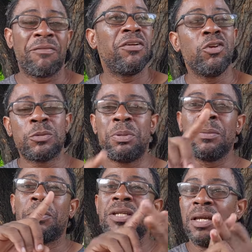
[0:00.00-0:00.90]
have to use
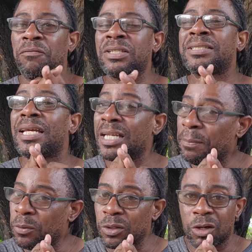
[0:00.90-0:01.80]
people's name to sell your
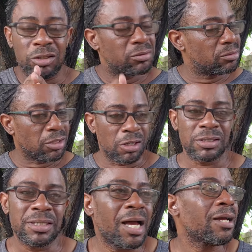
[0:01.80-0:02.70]
product. No,
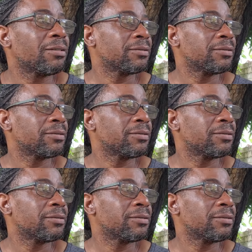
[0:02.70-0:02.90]
sir.